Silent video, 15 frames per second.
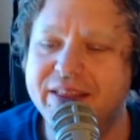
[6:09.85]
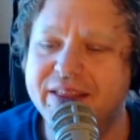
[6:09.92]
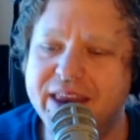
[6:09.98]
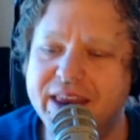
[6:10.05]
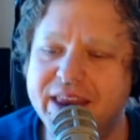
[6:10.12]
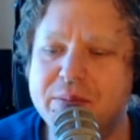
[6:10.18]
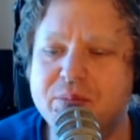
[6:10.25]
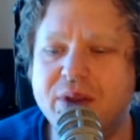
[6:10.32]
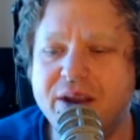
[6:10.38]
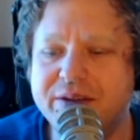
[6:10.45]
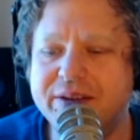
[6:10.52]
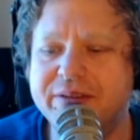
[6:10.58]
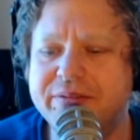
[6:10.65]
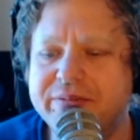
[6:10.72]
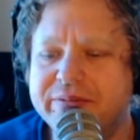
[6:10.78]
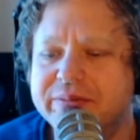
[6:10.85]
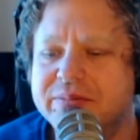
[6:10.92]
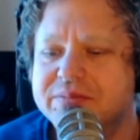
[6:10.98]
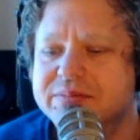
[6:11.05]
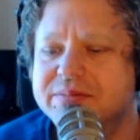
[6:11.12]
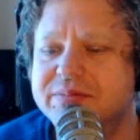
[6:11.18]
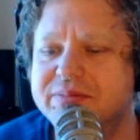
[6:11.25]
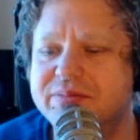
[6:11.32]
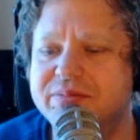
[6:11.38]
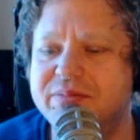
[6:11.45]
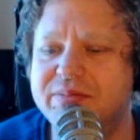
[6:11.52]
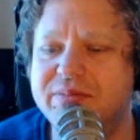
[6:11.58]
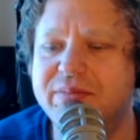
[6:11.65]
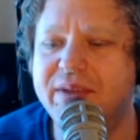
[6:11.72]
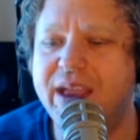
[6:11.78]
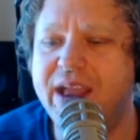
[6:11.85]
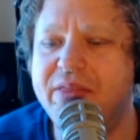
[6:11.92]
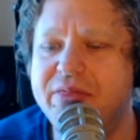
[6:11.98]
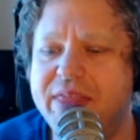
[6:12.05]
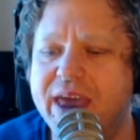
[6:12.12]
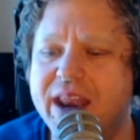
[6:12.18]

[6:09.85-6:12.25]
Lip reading: that I am proud of and